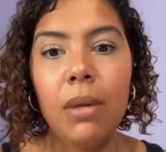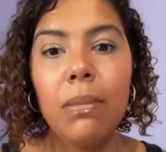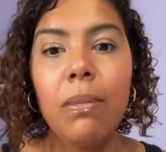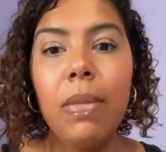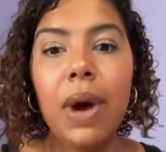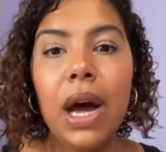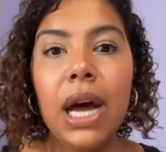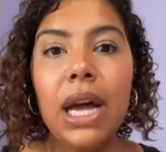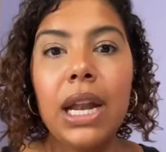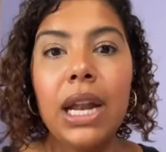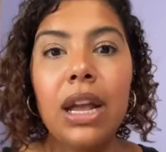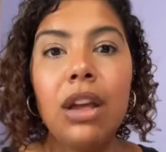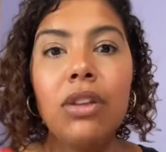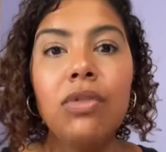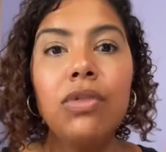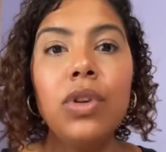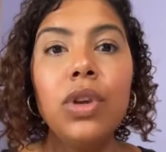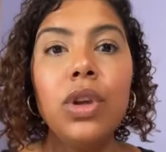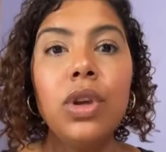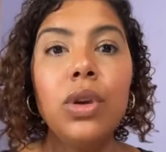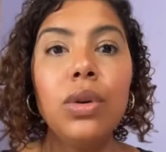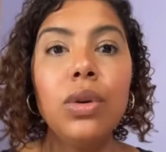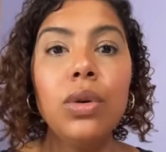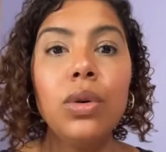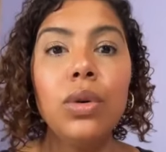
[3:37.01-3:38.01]
But if
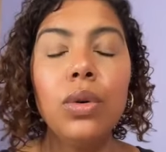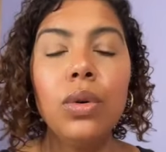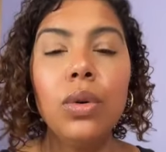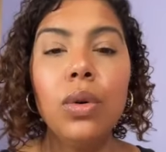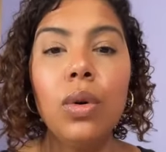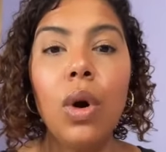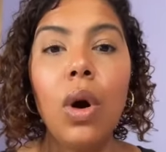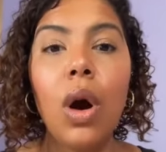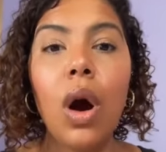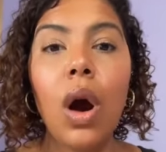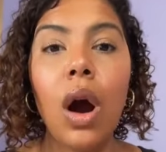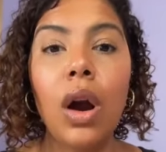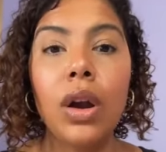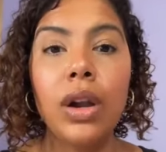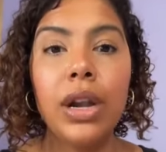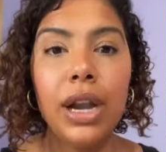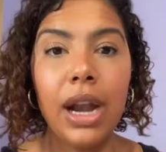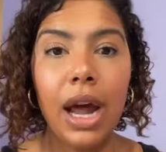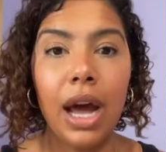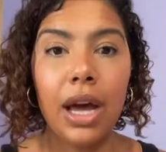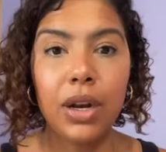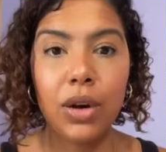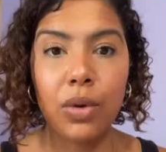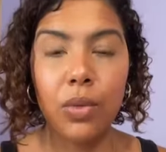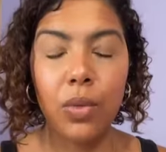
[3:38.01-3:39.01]
you are
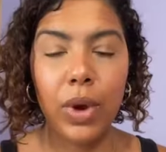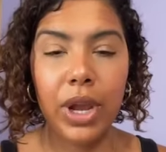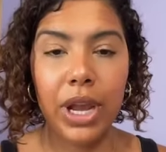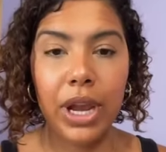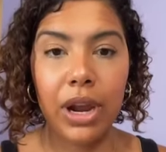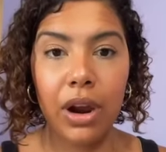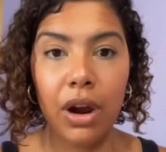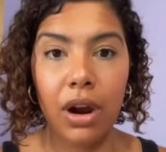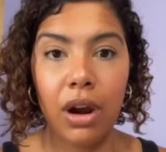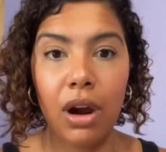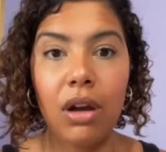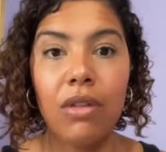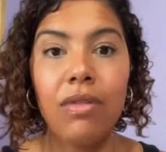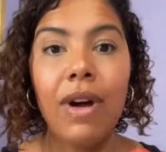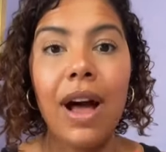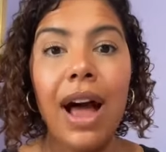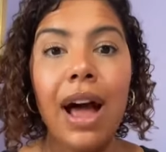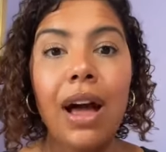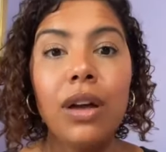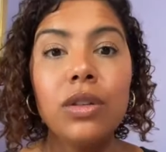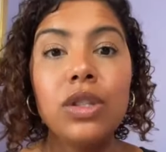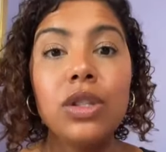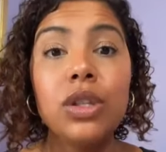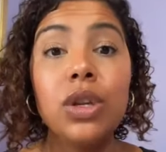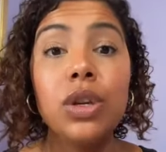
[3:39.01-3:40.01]
not aware of
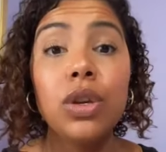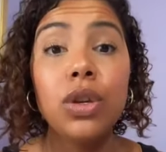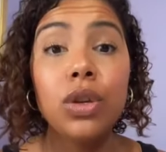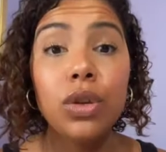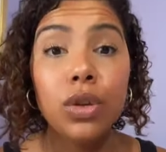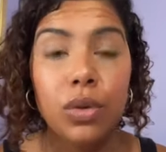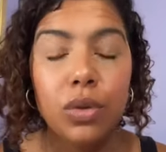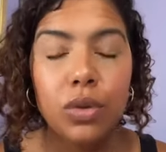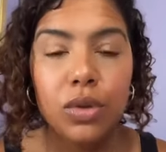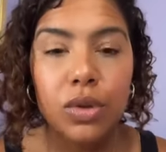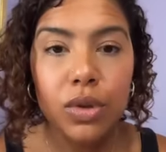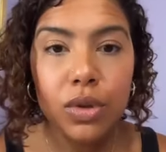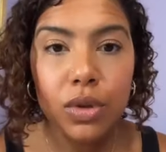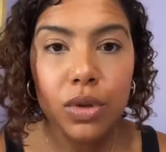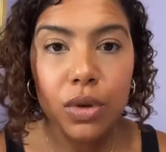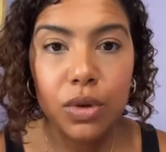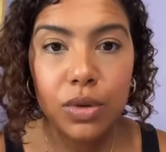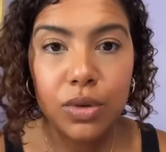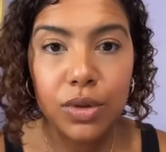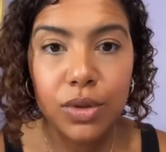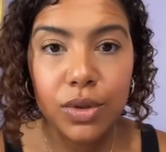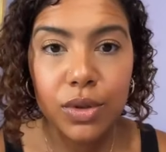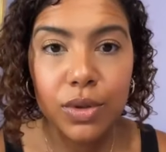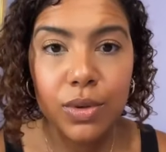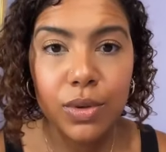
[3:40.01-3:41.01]
how to use
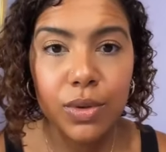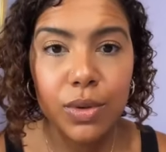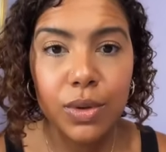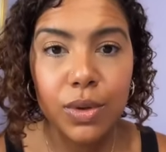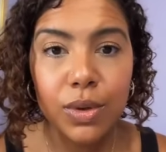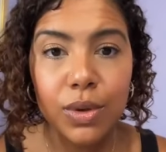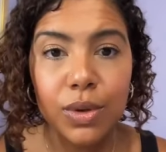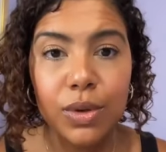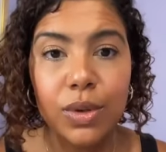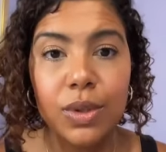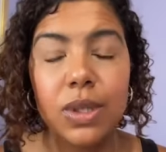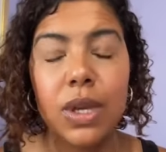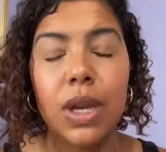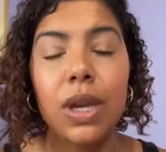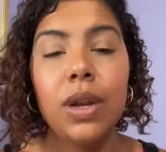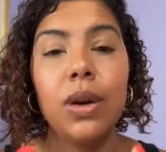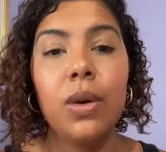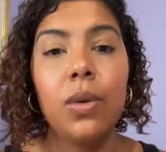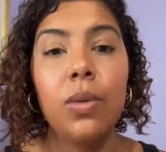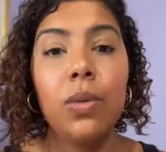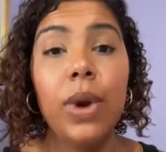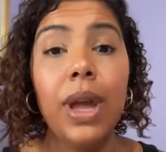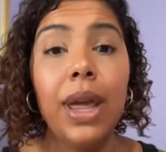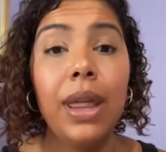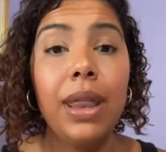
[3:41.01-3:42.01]
those tools in a
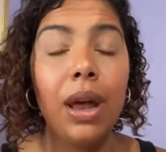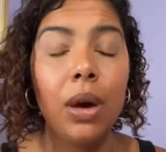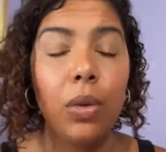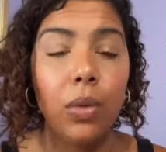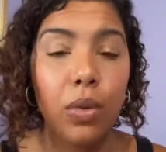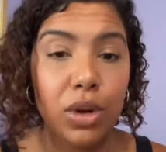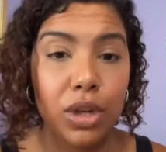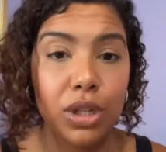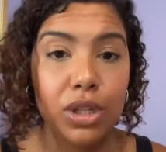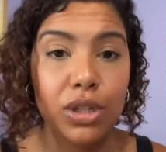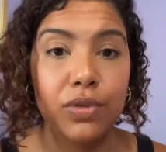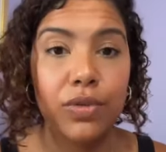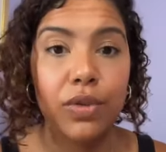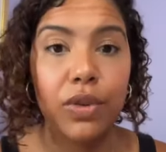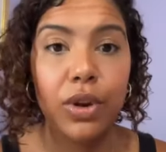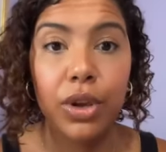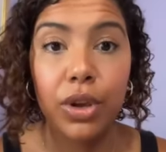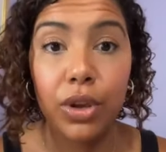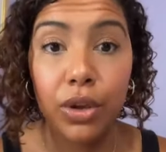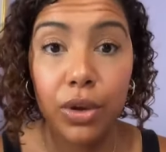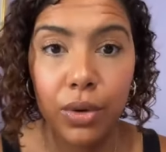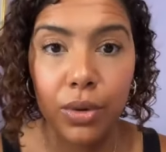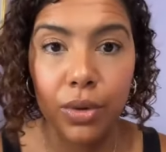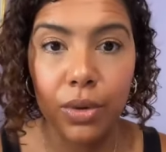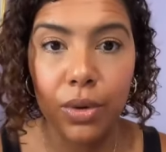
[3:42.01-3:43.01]
way that works for
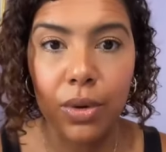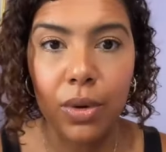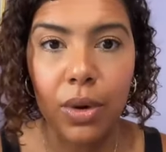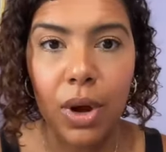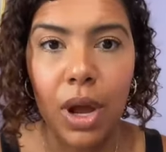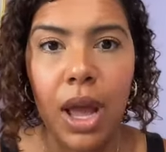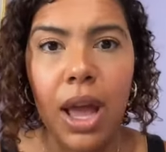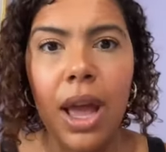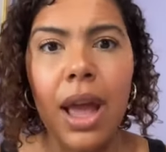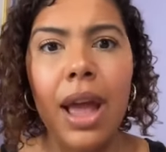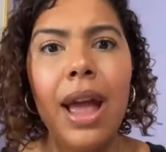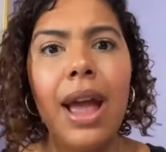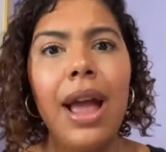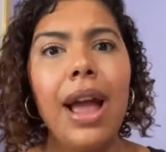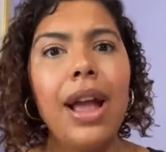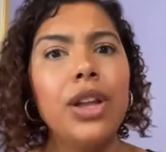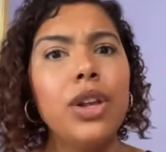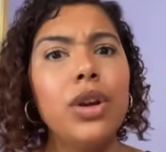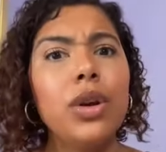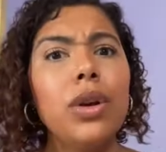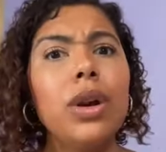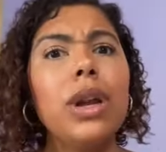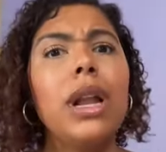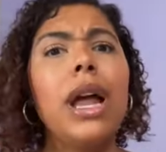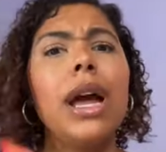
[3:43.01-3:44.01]
you,
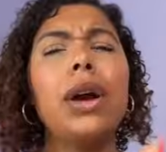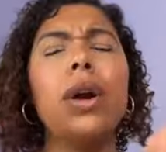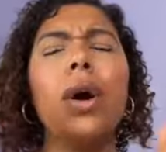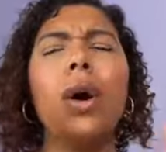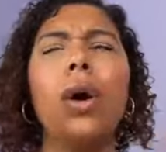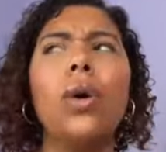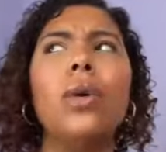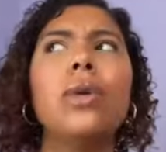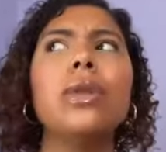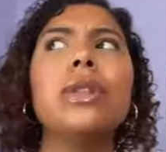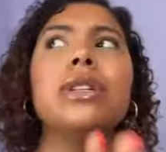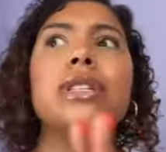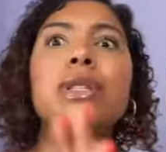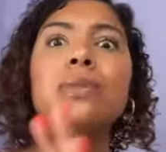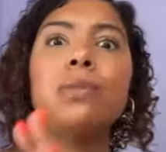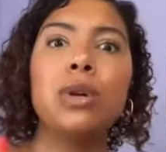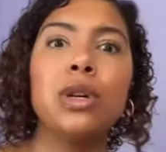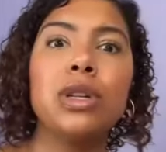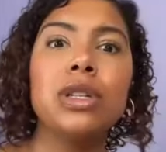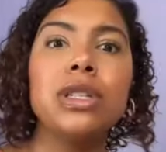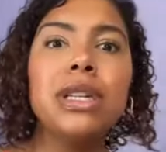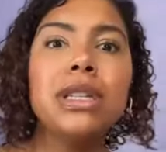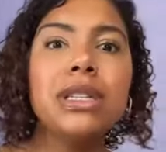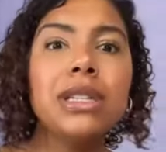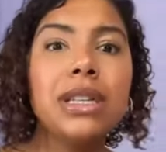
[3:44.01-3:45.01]
and you're like, oh, this
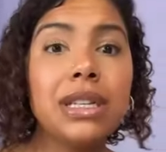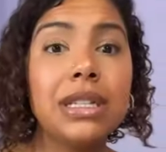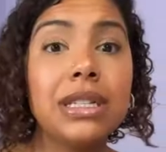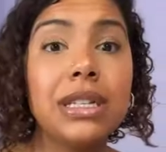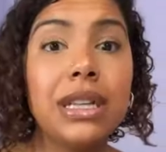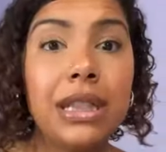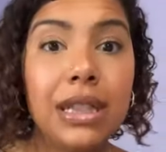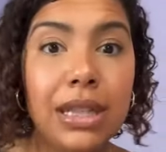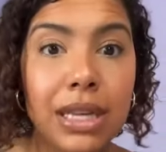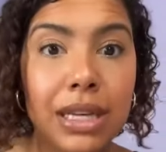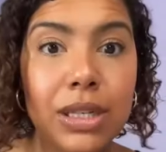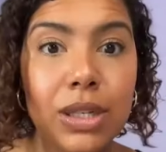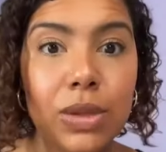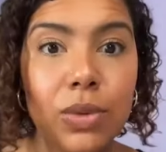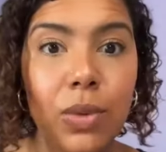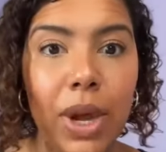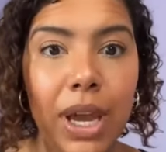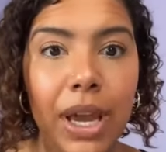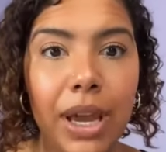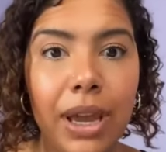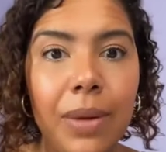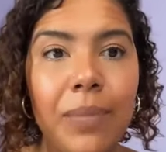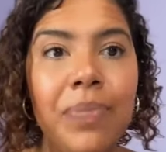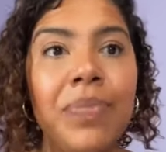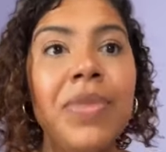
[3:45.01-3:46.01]
person does it this
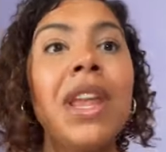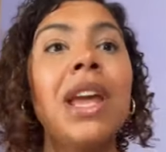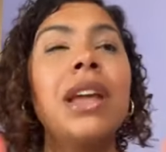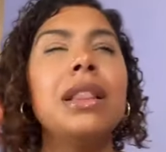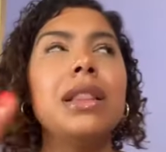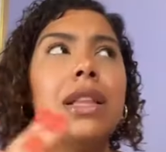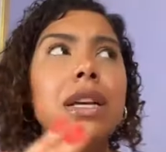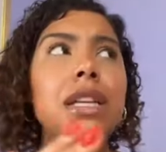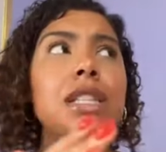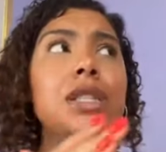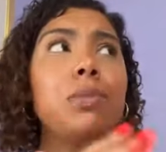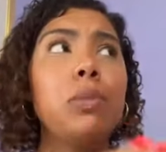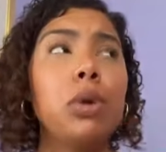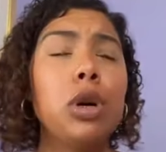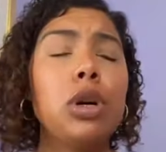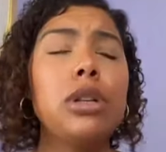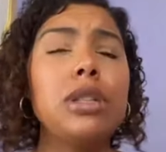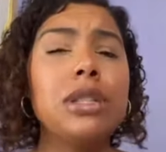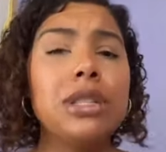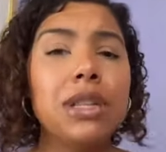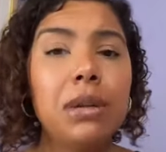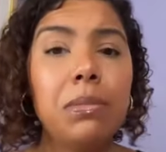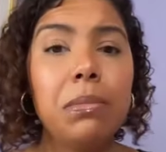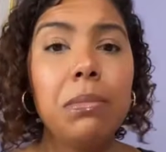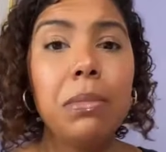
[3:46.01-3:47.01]
way, this
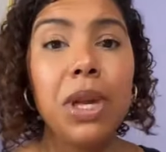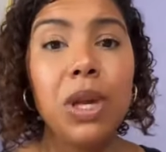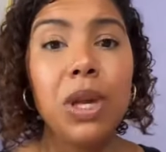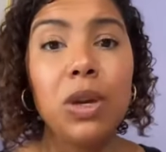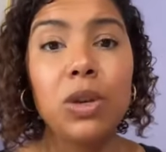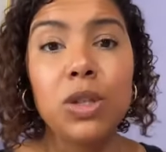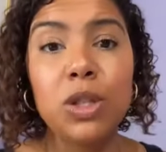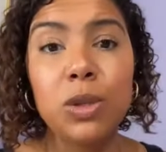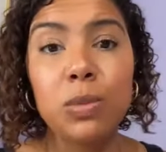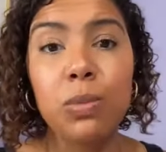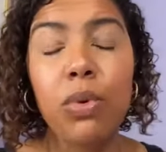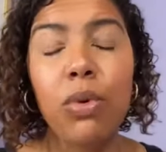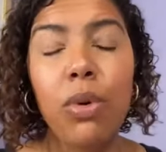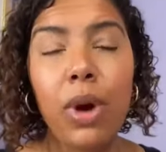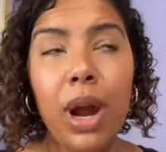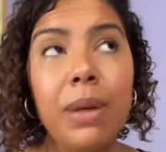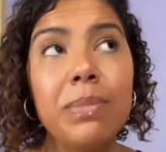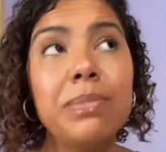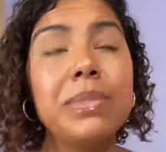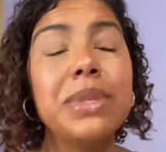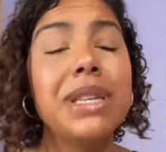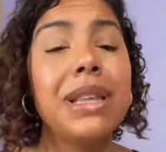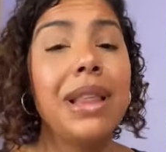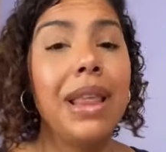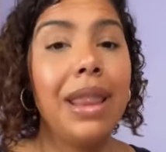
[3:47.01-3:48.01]
person meals
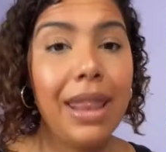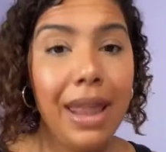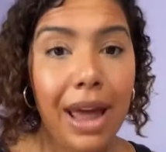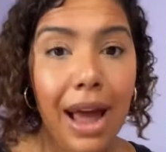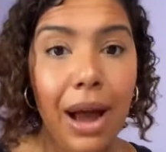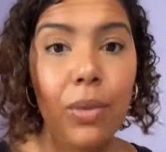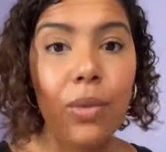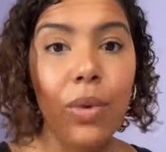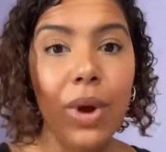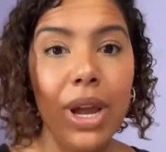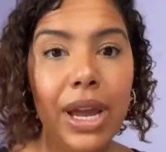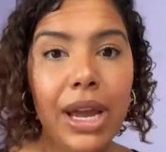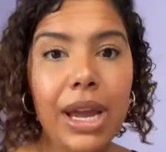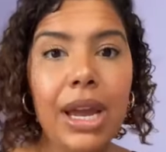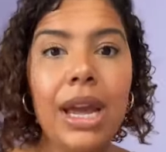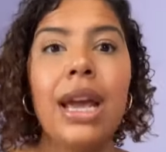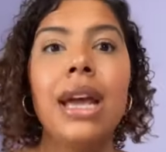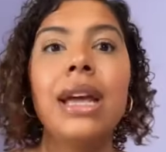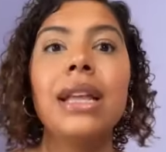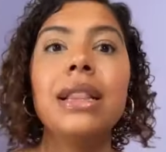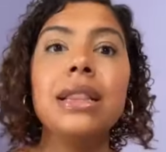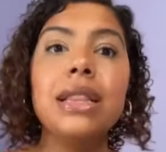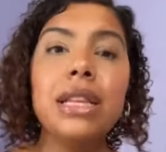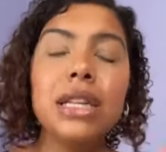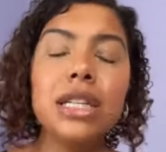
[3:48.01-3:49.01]
preps that way,
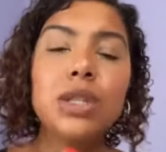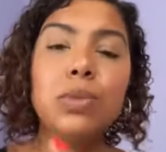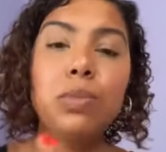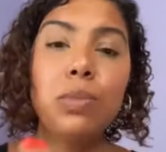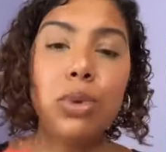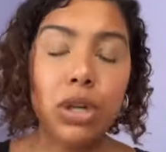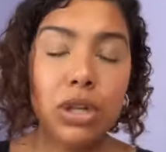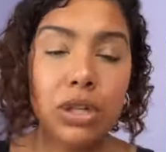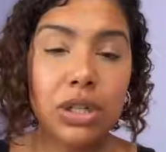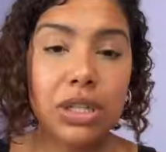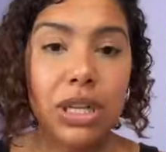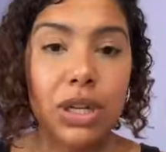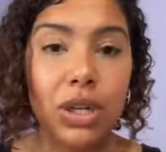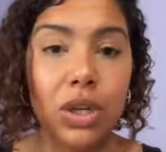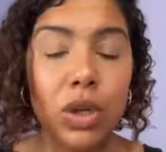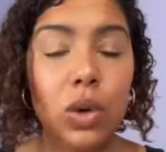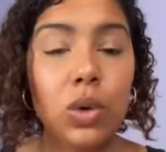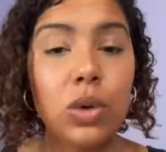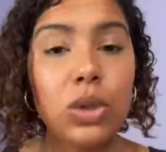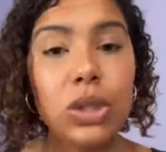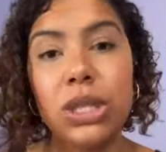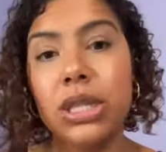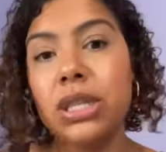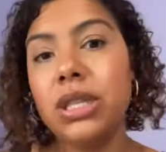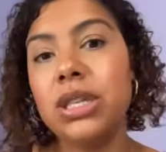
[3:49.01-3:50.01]
this person
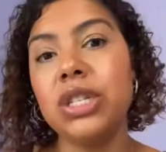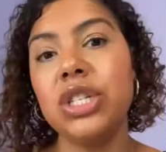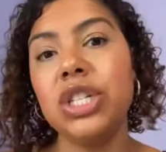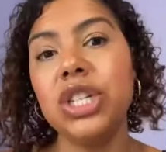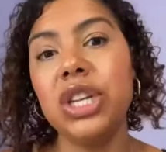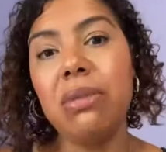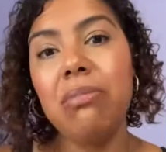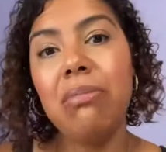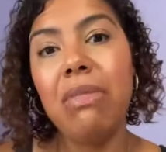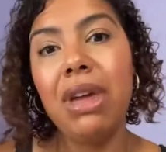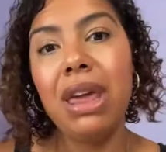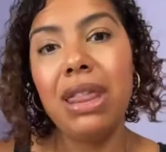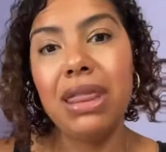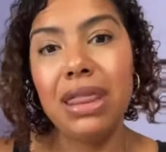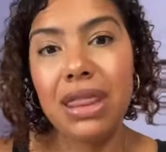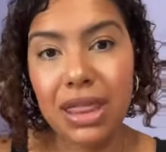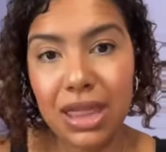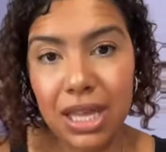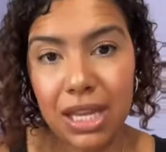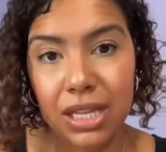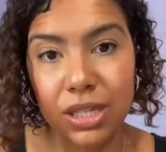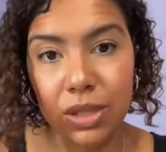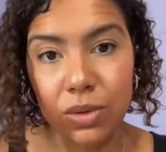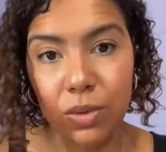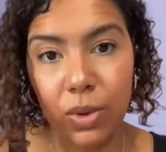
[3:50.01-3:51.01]
goes to the gym in
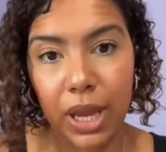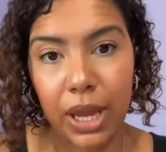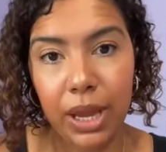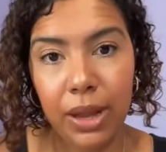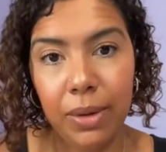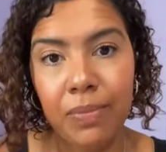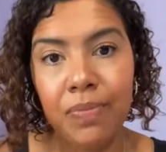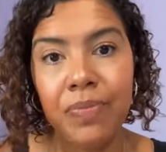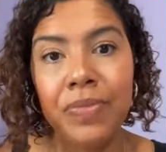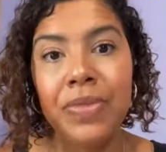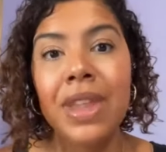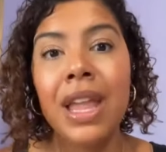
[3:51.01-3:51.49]
this way,